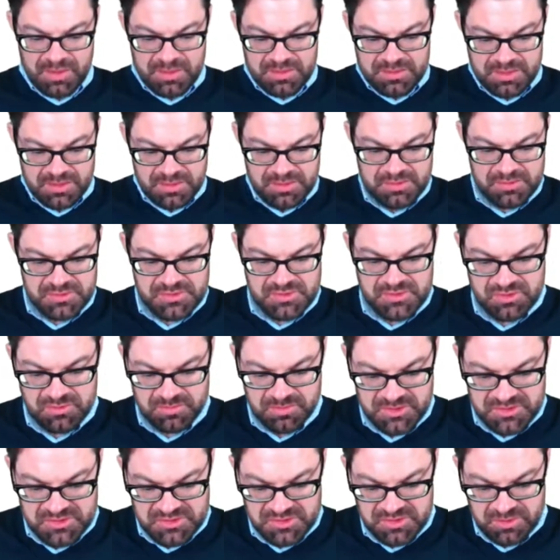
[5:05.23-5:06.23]
the
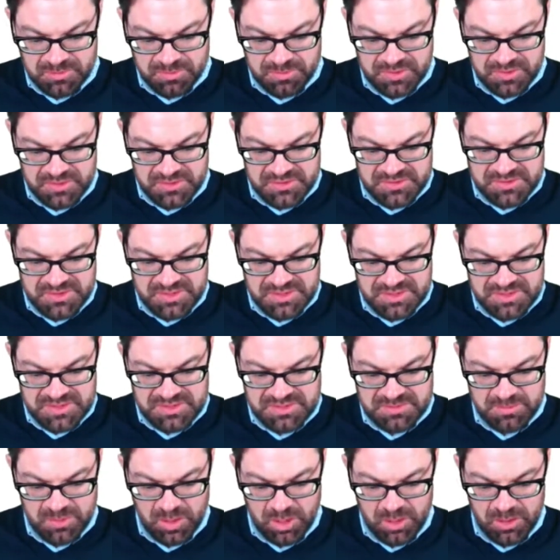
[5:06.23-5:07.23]
consumer surplus is
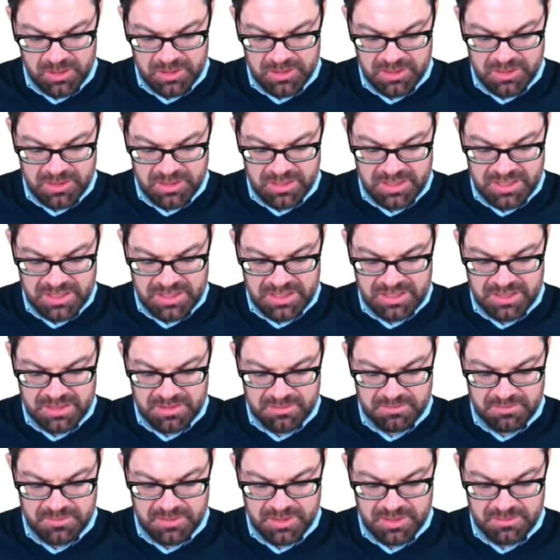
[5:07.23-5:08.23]
smaller, and
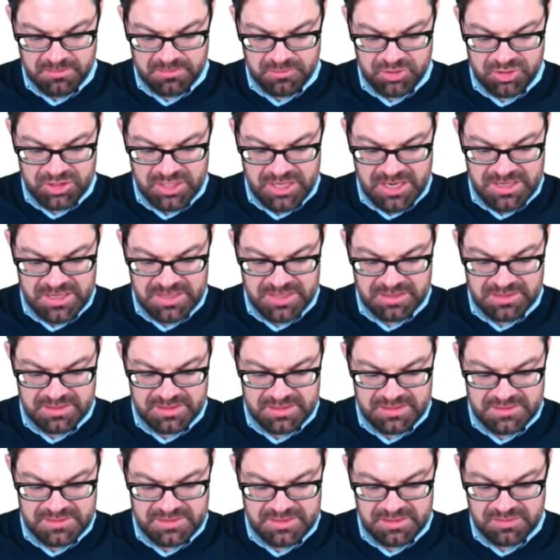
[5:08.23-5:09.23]
I'm, I'm shading
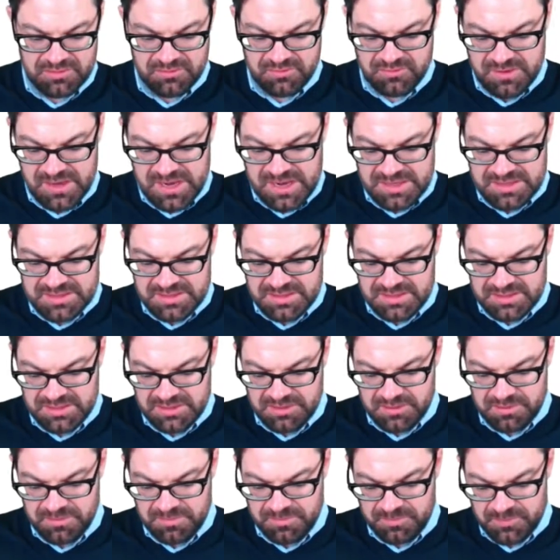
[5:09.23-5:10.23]
this in red
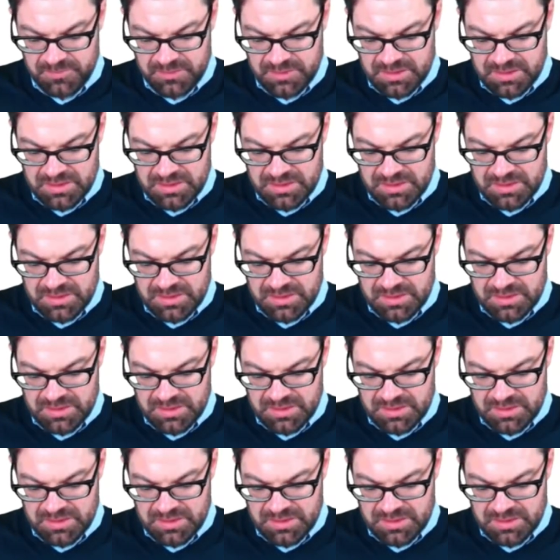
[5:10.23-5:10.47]
here.